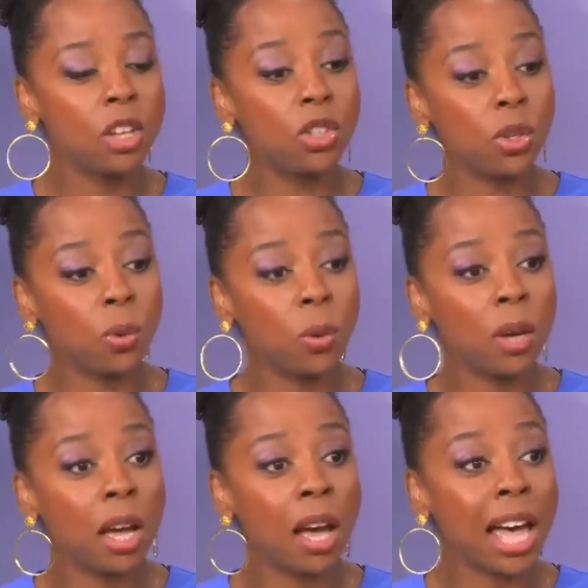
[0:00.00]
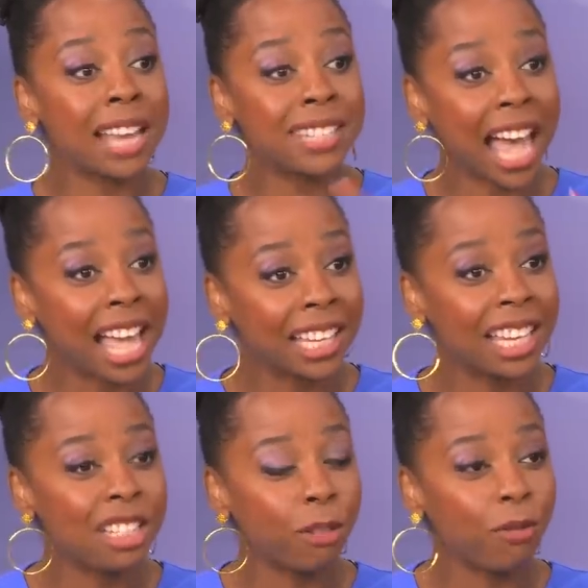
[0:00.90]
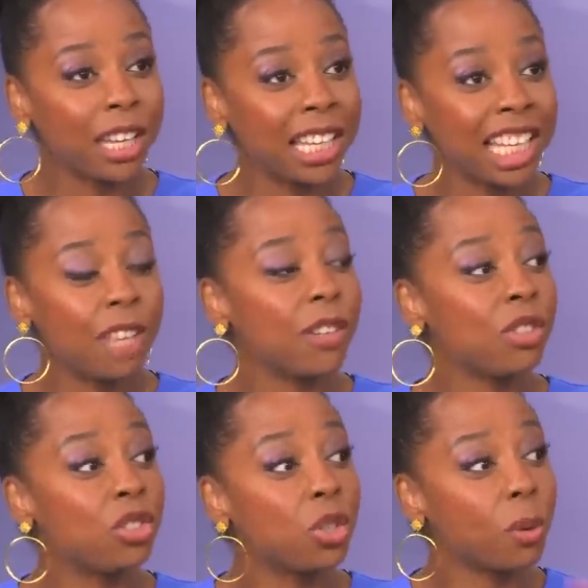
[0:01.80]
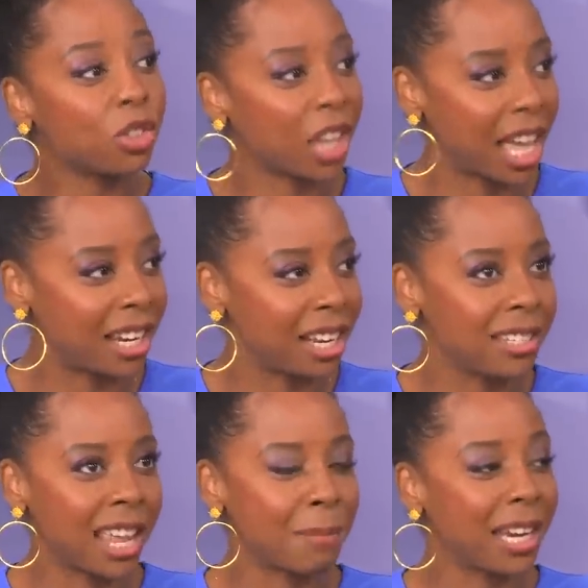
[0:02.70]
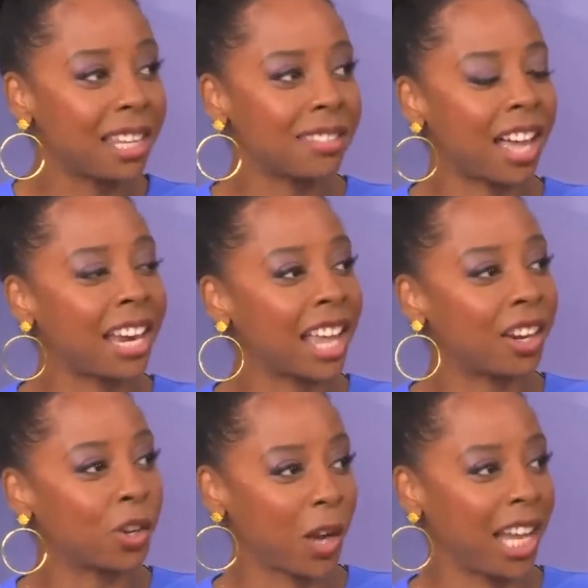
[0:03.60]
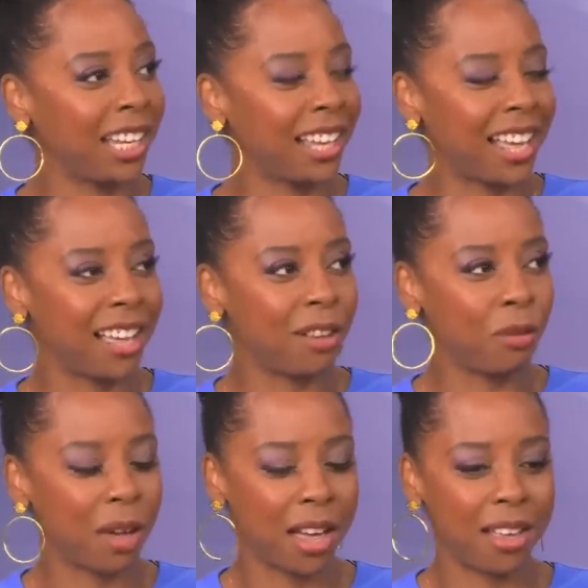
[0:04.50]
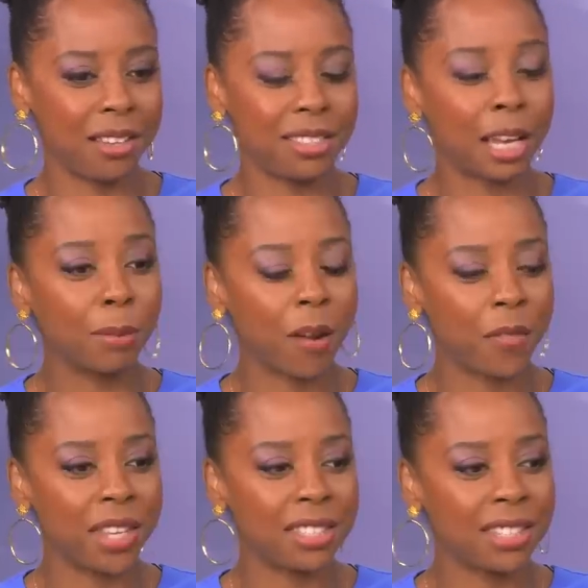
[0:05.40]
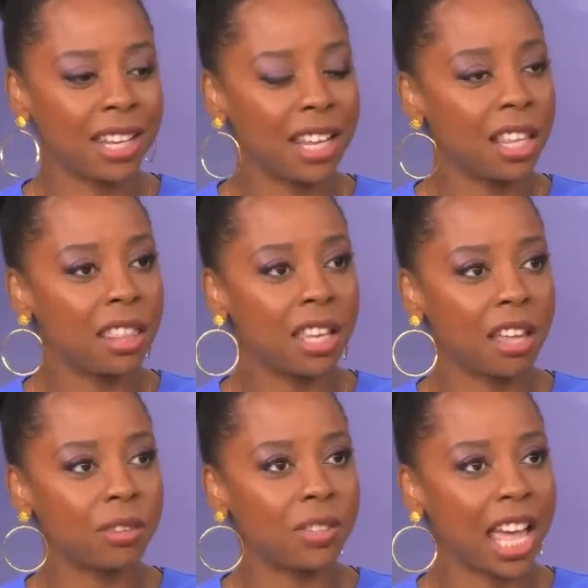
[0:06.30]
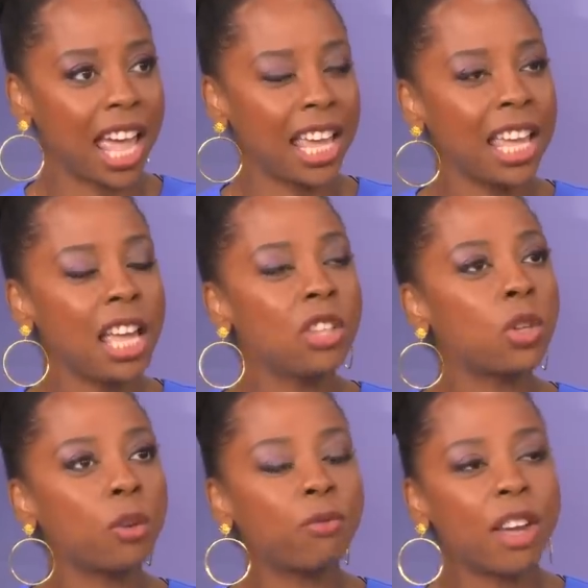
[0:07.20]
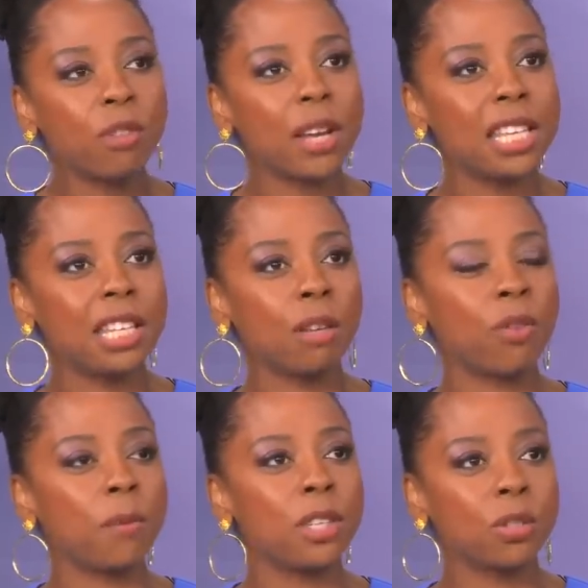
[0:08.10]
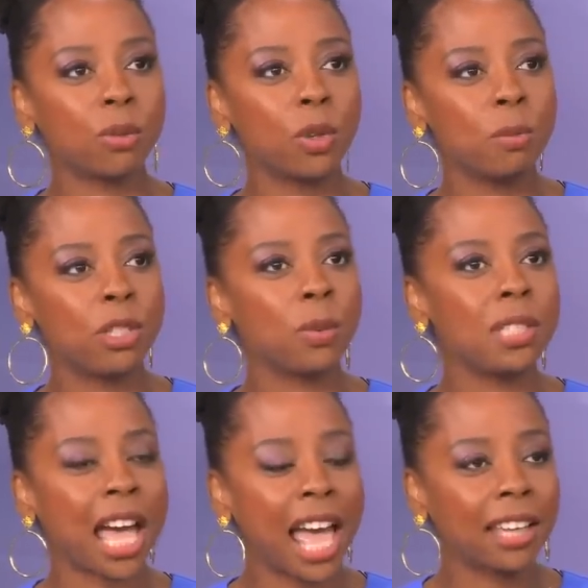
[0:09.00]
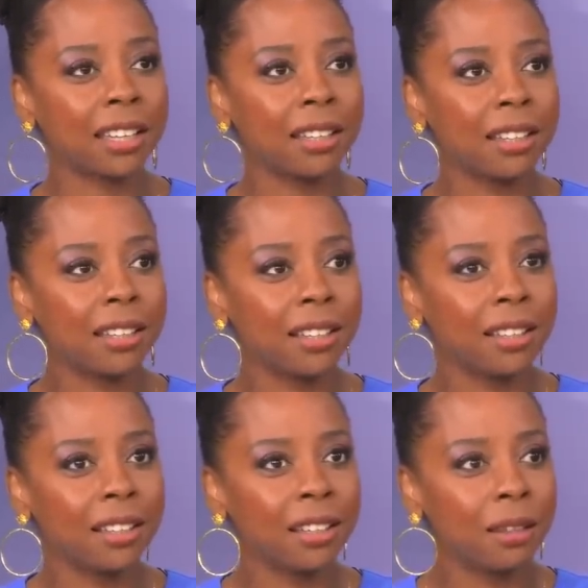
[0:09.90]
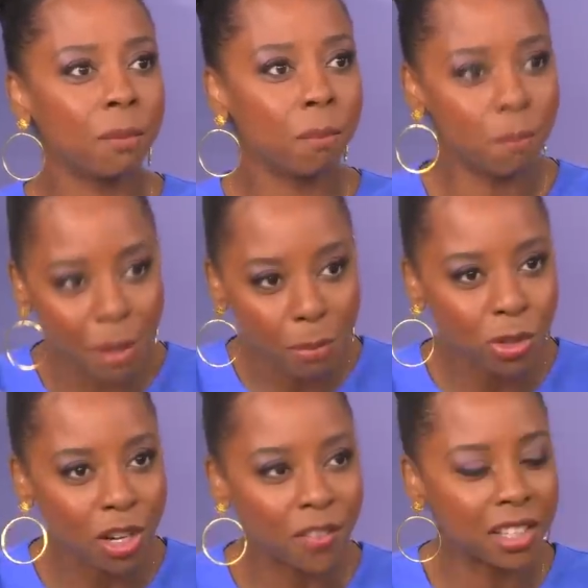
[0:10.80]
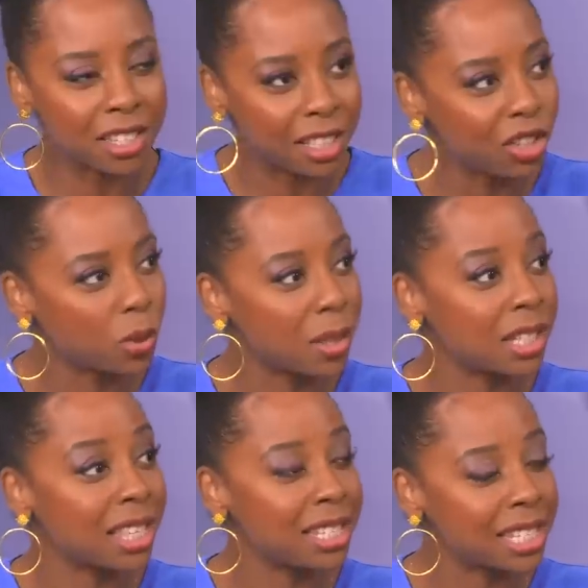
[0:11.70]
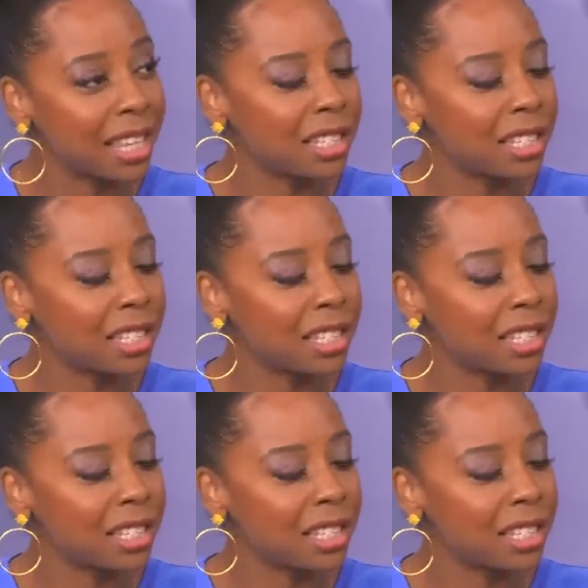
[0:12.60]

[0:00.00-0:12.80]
to attack and defeat even Jewish candidates. Mehdi Hassan had a great segment on this the other day. So they're fundraising from these groups to attack members of the constituents that they say the